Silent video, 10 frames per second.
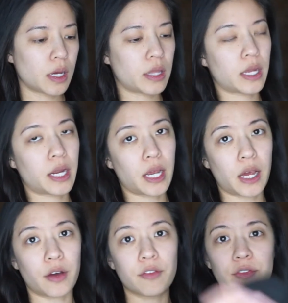And then I
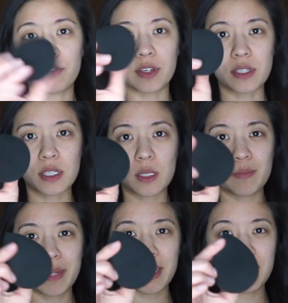have this
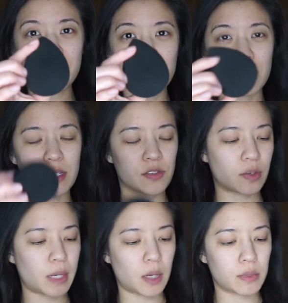sponge. This is
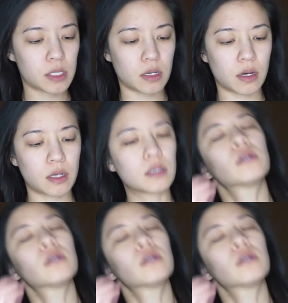from Amazon.